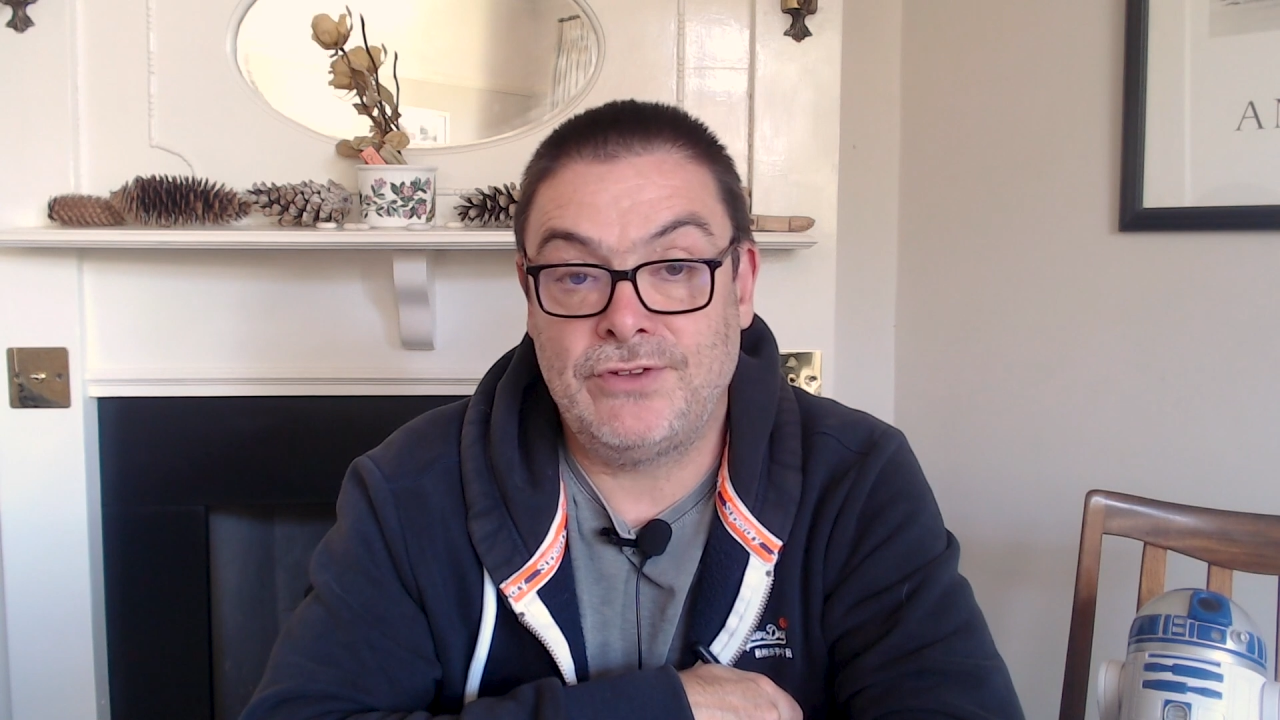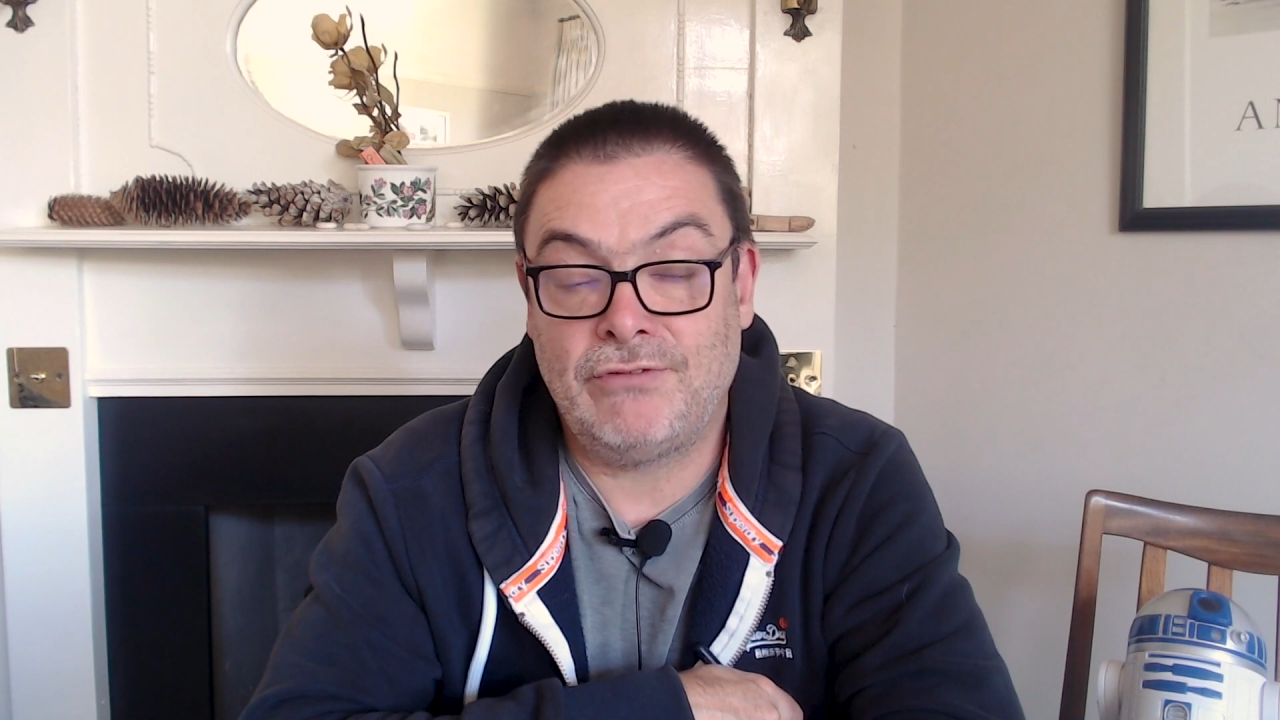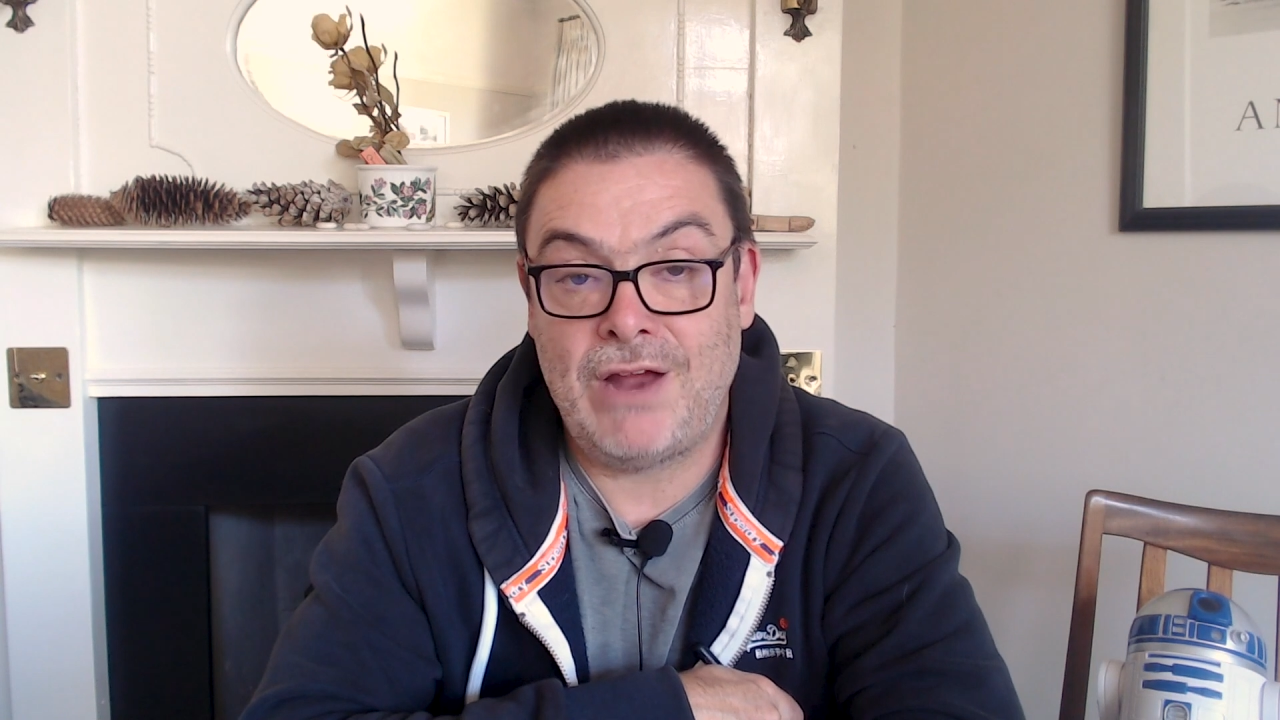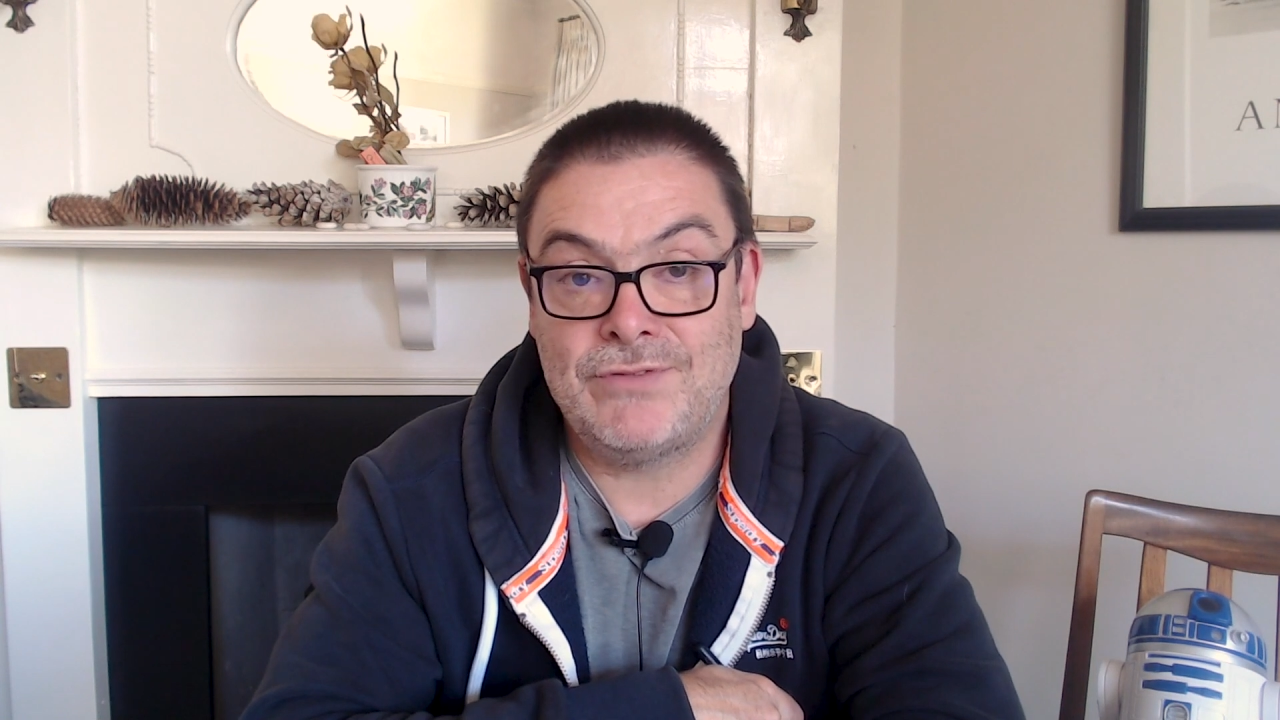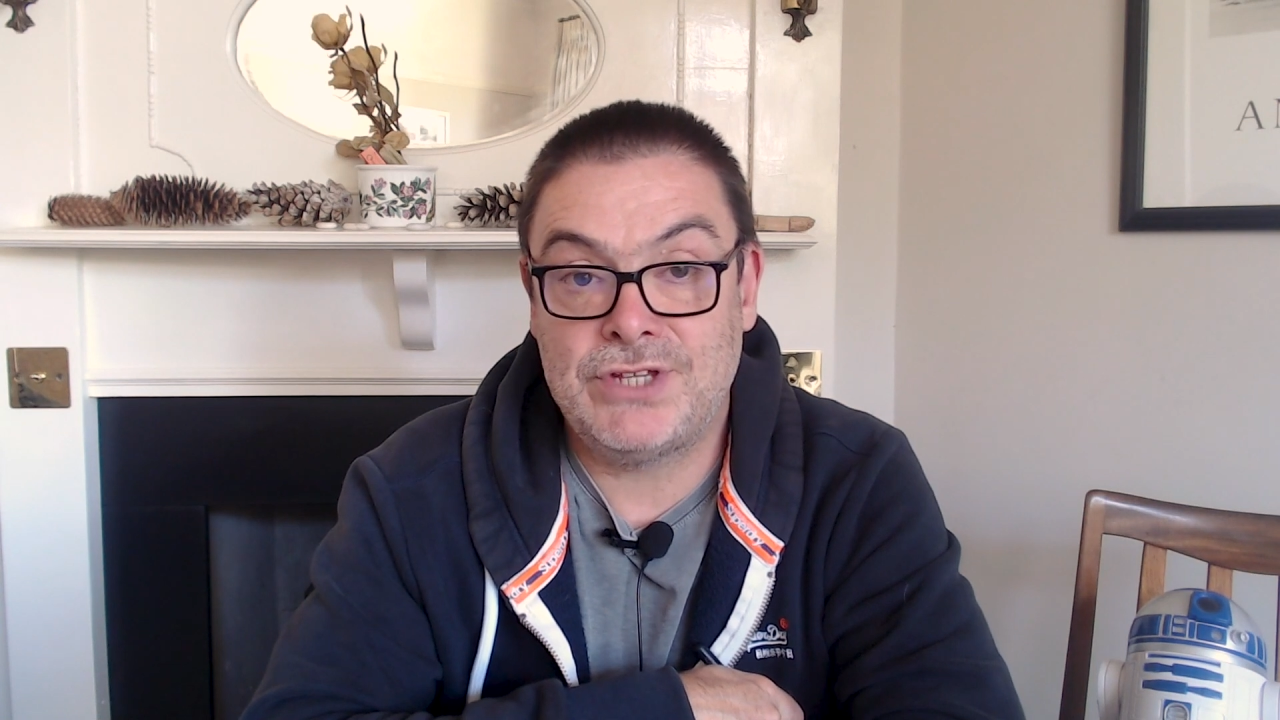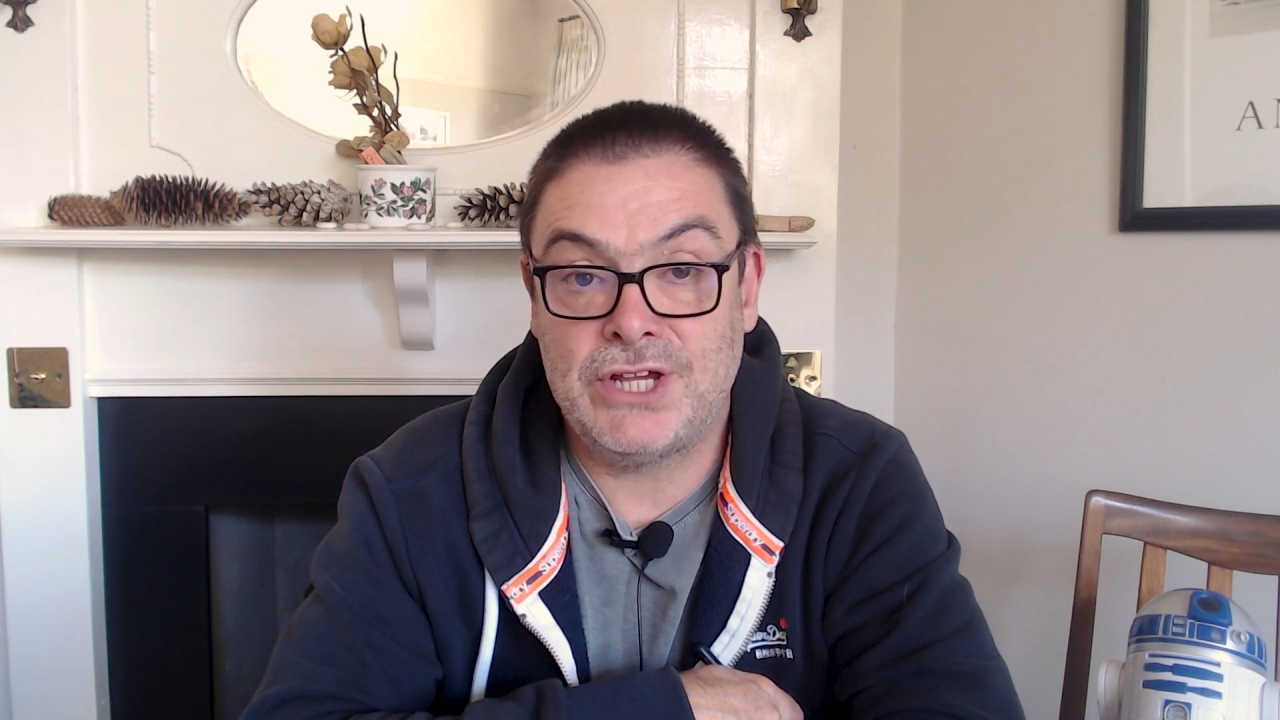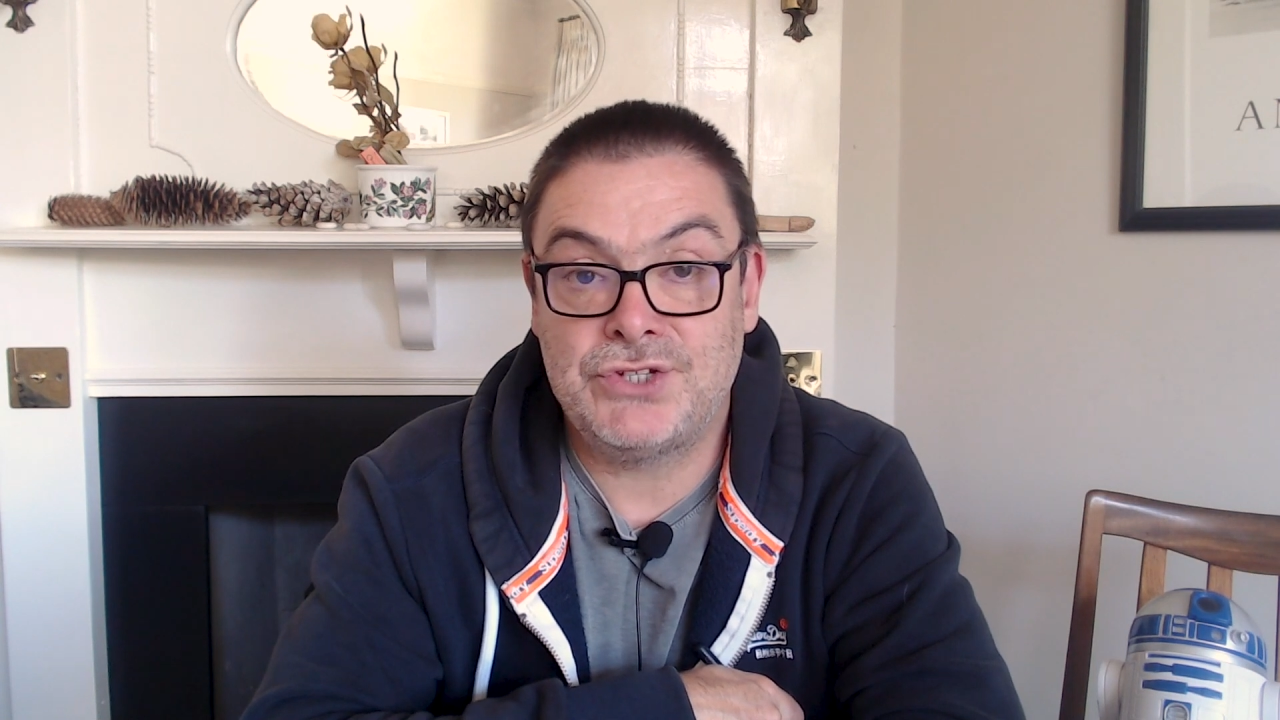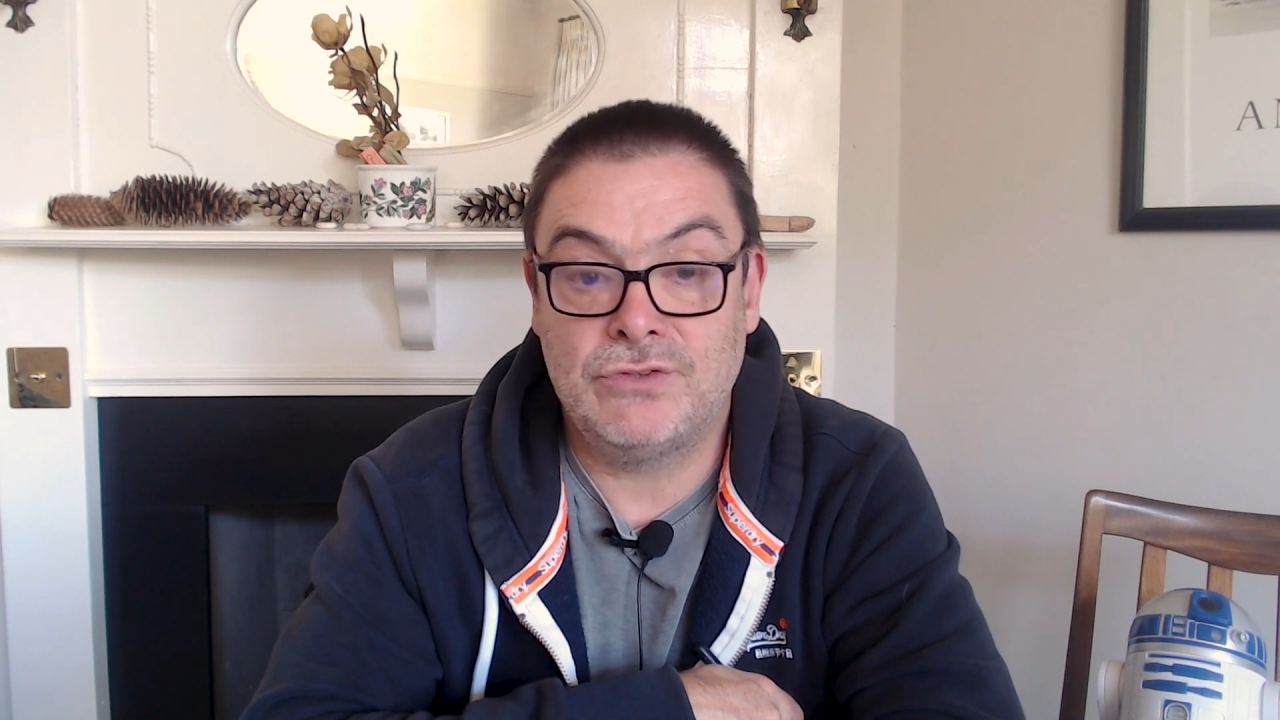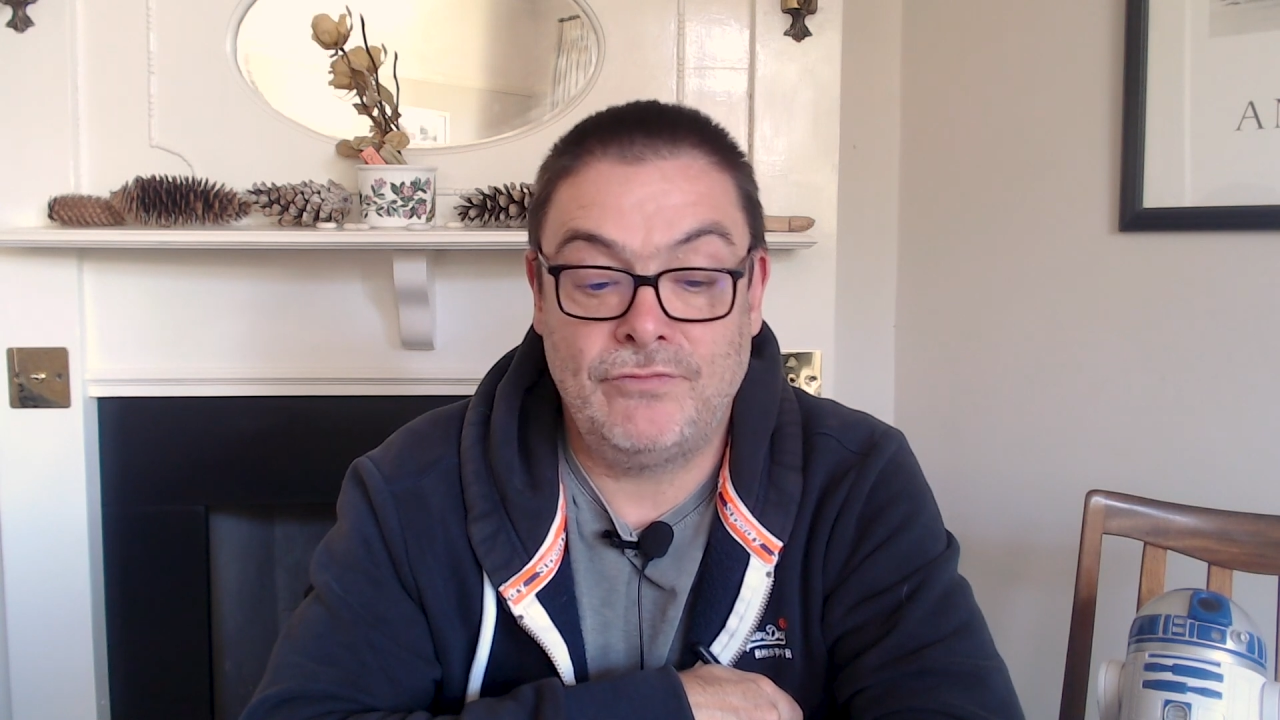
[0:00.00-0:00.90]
gravitational